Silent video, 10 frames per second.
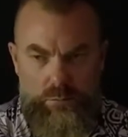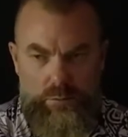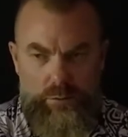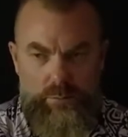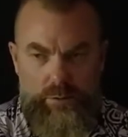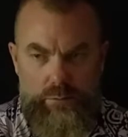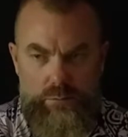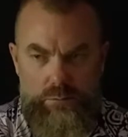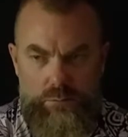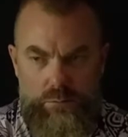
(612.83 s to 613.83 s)
there we go.
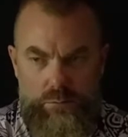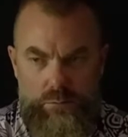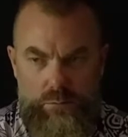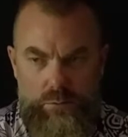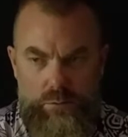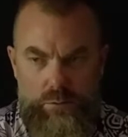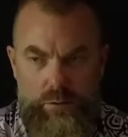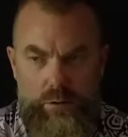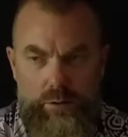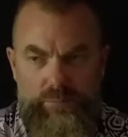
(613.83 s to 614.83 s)

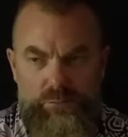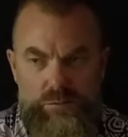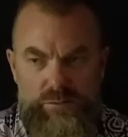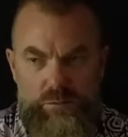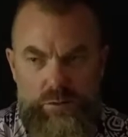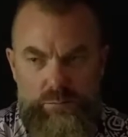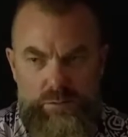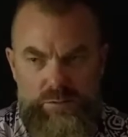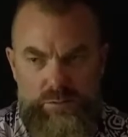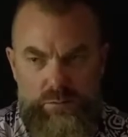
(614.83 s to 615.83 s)
All right, folks, so I'm going to
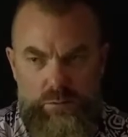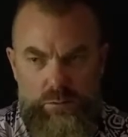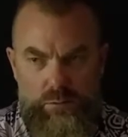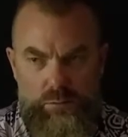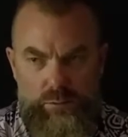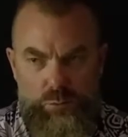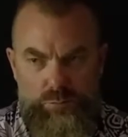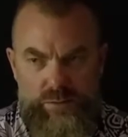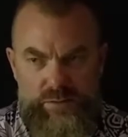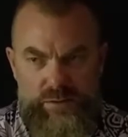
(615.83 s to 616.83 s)
slowly move
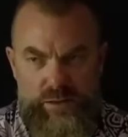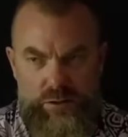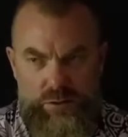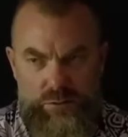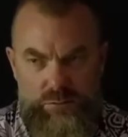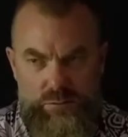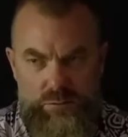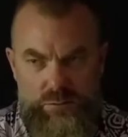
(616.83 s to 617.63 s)
this down.